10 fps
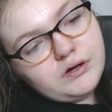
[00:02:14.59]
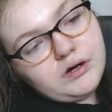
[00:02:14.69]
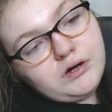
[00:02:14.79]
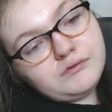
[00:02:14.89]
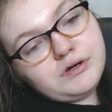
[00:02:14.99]

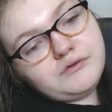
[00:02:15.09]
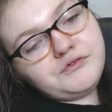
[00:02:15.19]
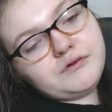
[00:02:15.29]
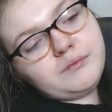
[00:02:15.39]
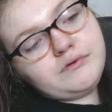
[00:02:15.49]
"Oh no,"
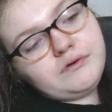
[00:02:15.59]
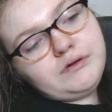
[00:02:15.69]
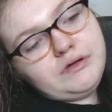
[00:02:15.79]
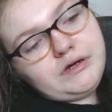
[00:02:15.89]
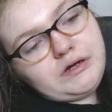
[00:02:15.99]
said her mother.
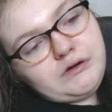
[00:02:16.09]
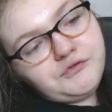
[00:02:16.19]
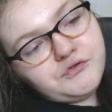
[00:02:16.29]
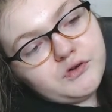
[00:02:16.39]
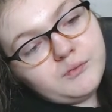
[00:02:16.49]
"It
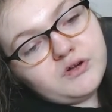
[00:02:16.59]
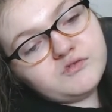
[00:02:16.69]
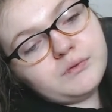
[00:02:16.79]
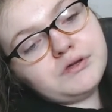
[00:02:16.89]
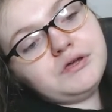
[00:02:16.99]
costs too
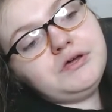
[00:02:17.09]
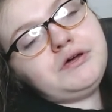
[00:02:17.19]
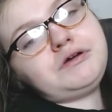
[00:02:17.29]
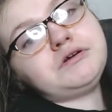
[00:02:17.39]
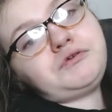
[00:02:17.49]
much money.
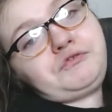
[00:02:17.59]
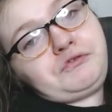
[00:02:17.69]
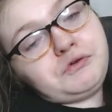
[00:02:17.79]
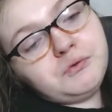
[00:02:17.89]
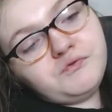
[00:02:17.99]
It goes
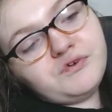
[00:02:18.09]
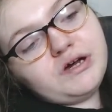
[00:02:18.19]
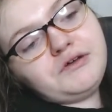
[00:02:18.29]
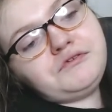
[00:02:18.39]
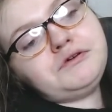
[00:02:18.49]
too
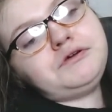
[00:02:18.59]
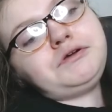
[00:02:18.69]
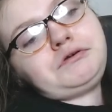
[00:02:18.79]
fast.